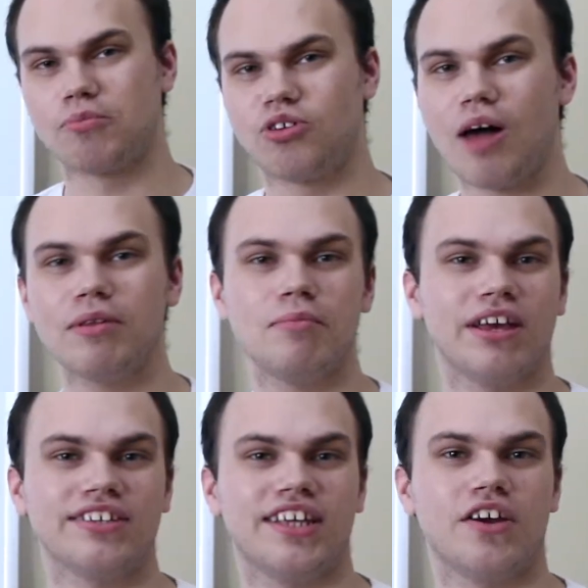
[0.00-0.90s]
Probably
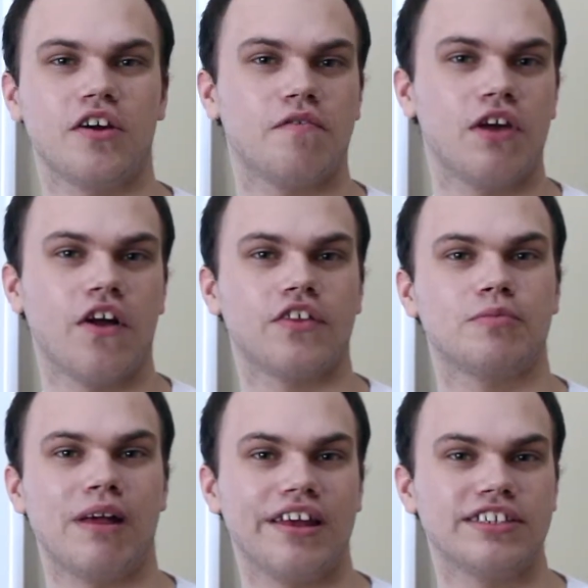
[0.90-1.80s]
because they couldn't fit all the
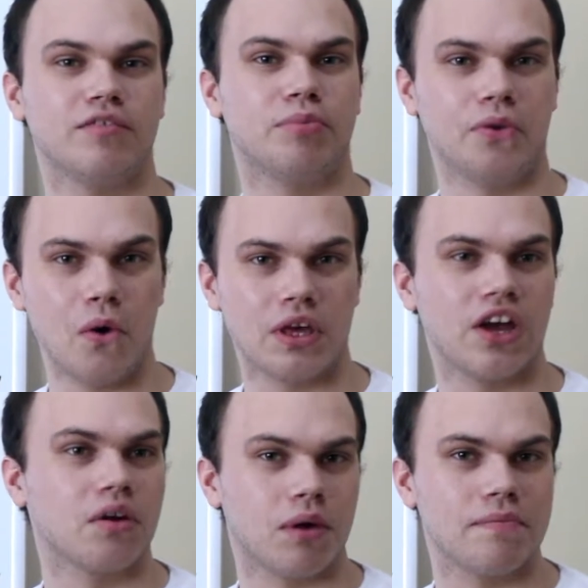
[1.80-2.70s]
spellings of pierogi
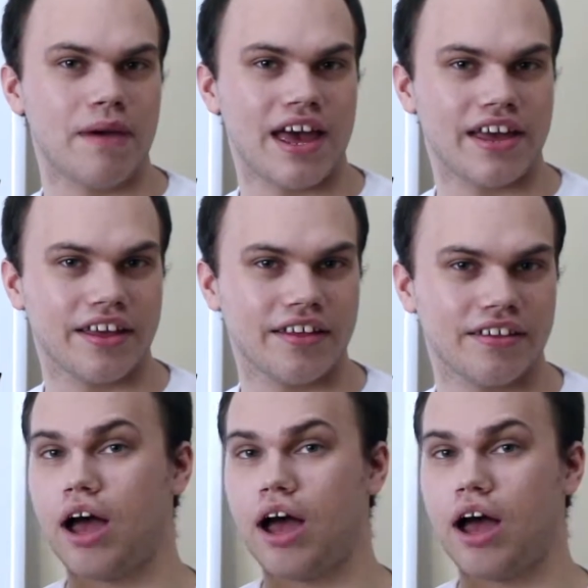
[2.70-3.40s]
on one bag.